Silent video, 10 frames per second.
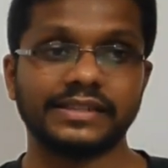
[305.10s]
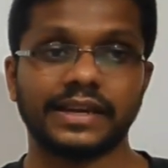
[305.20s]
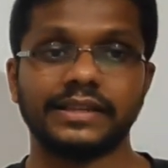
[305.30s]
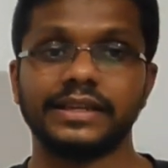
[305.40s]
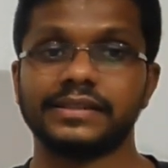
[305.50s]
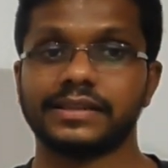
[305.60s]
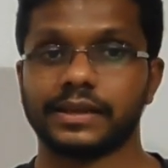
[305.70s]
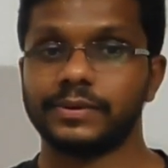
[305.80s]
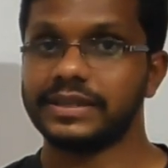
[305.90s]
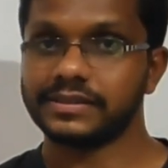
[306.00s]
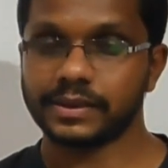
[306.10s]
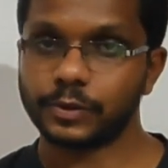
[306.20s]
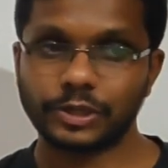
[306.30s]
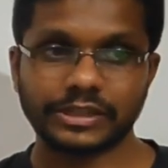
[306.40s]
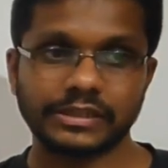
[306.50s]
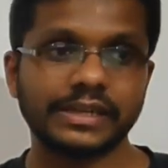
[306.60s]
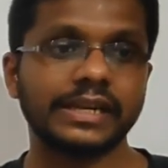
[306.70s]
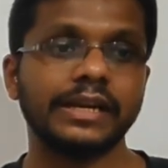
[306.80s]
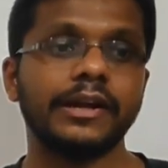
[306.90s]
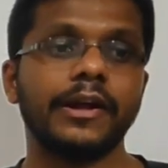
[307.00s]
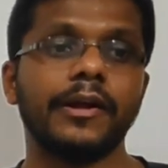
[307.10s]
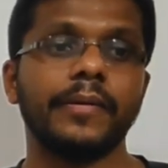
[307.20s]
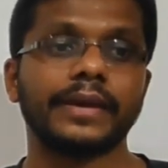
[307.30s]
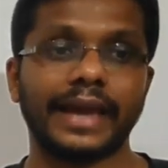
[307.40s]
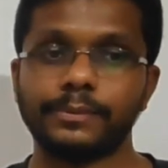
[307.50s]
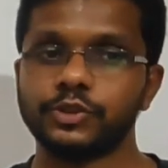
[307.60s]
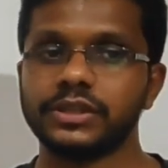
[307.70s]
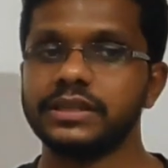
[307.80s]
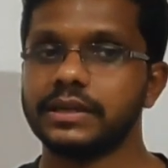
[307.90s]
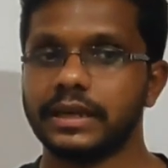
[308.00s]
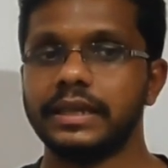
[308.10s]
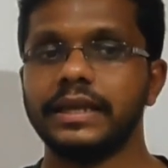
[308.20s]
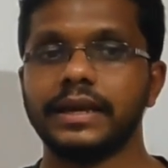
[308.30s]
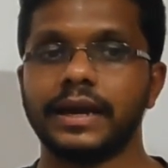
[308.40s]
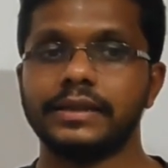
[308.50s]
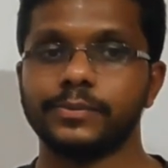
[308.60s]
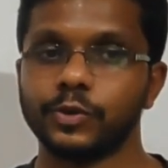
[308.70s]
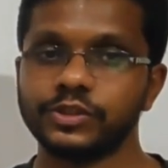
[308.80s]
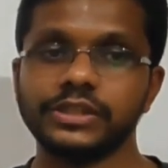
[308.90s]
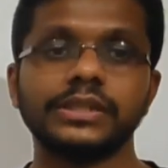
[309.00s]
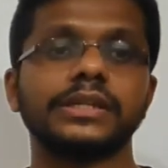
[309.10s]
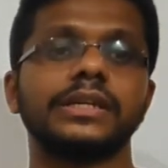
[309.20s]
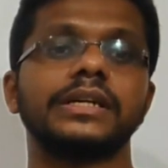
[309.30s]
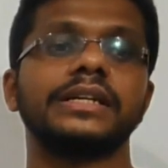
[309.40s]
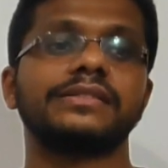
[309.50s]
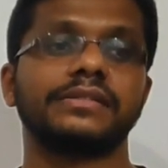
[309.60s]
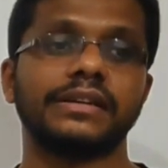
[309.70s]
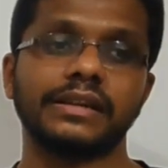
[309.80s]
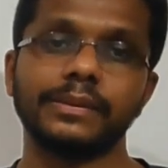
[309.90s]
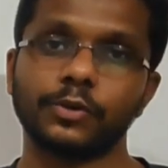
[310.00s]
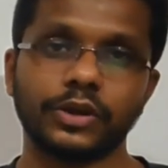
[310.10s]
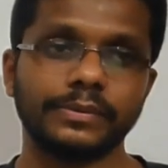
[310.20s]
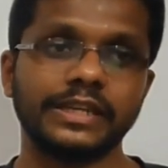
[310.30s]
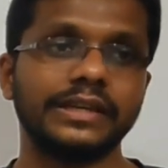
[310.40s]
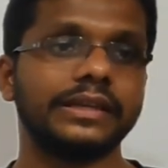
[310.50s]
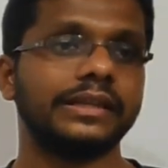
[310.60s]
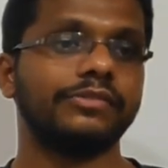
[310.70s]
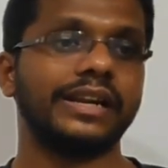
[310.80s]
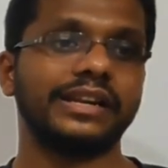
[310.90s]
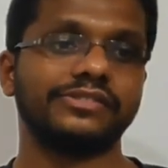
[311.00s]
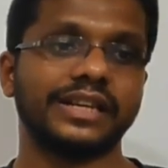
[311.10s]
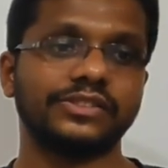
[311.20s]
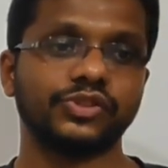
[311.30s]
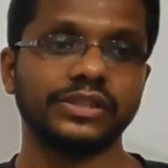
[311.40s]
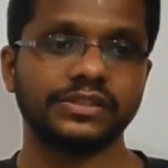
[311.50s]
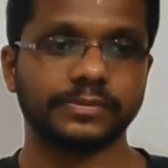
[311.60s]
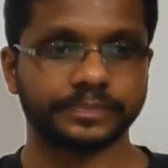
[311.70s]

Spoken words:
and their surroundings are protected. Capturing, killing, and poaching is strictly prohibited in wildlife sanctuaries.